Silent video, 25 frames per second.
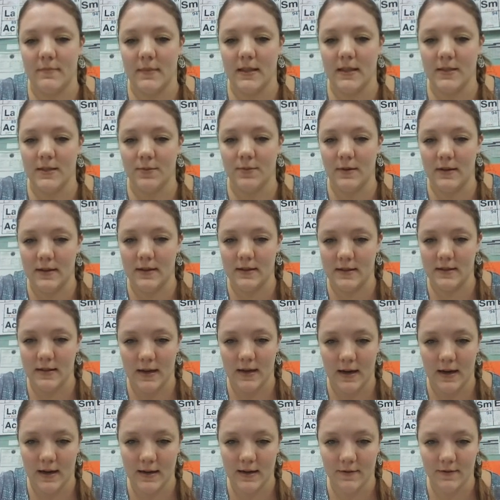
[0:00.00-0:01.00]
This one is
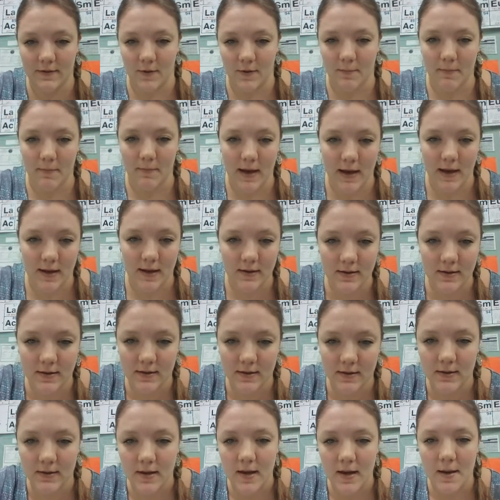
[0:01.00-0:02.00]
kind of a
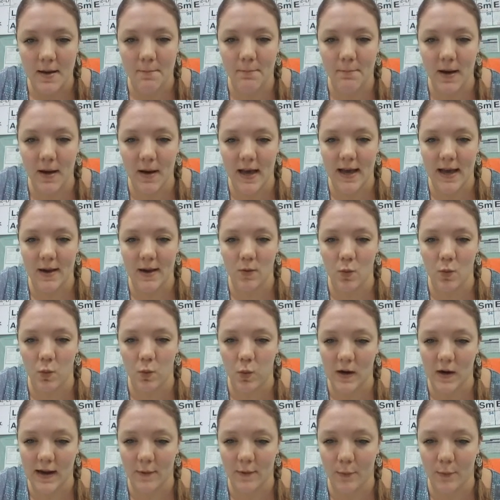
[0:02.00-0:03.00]
mess, but
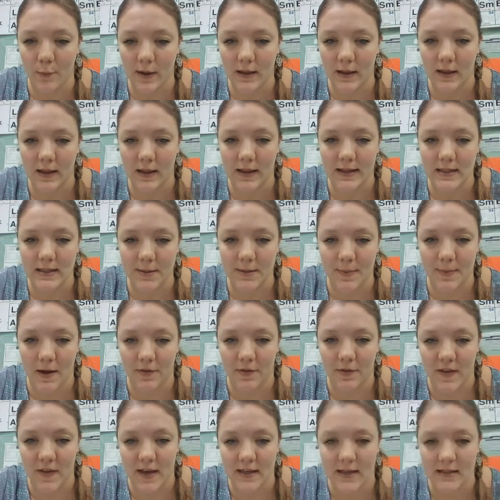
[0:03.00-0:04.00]
what I really liked
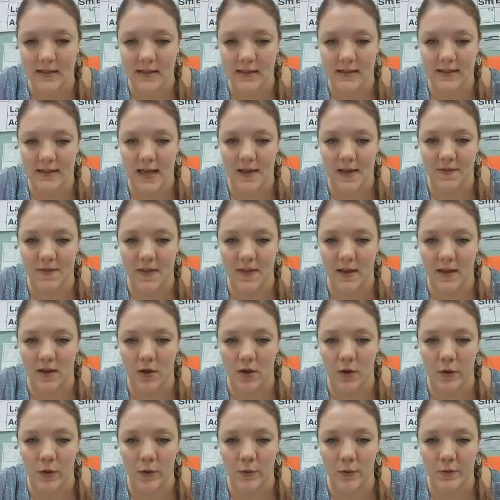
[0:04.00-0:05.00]
about this is that they
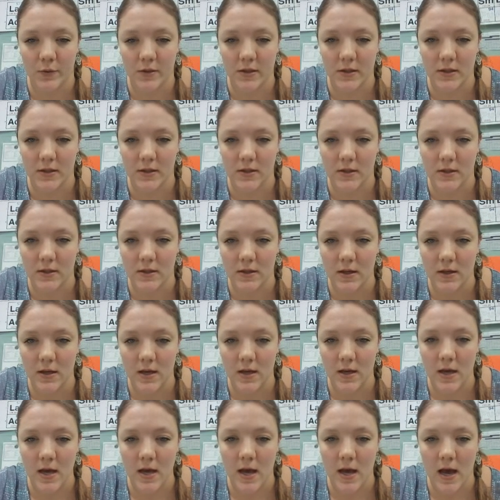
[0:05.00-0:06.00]
used
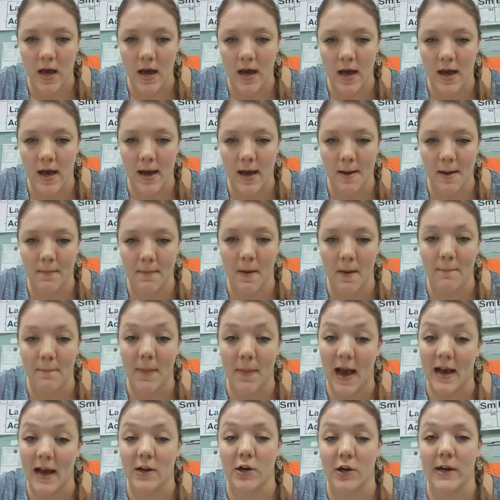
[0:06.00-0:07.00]
a
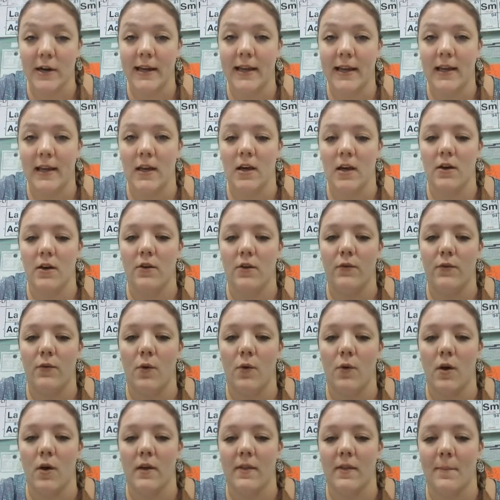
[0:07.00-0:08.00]
battery
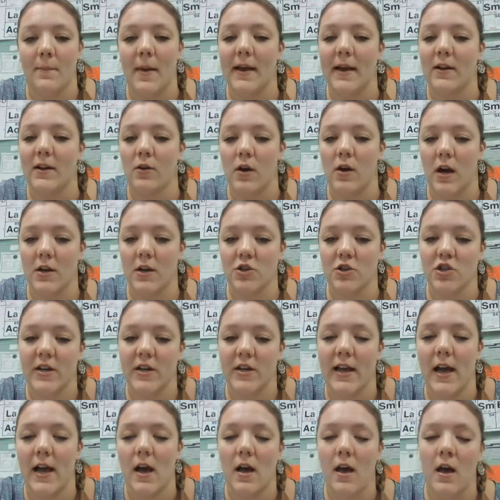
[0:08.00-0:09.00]
for the
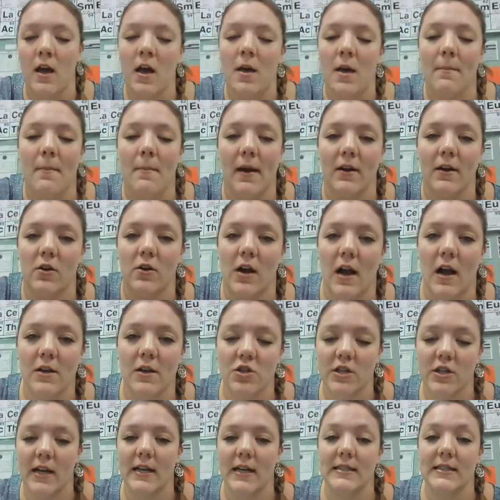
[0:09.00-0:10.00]
mitochondria.
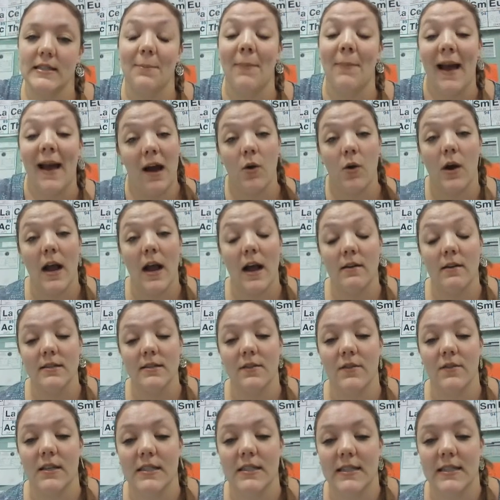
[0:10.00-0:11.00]
Mitochondria is the powerhouse
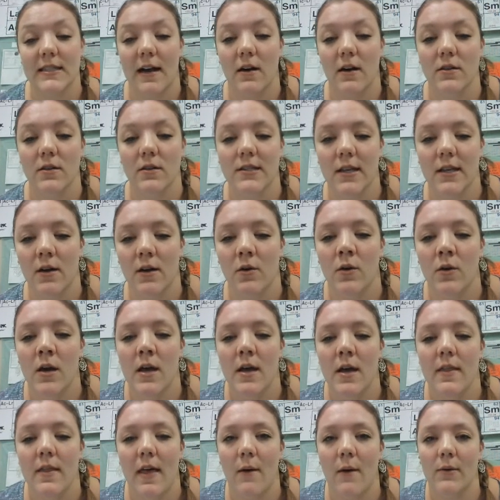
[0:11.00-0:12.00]
of the cell, so
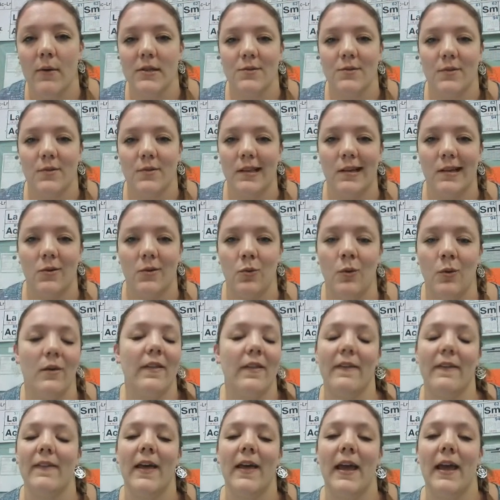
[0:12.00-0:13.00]
that was really cool
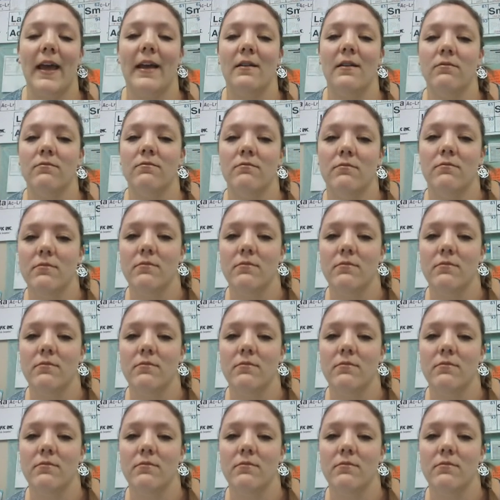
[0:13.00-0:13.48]
that they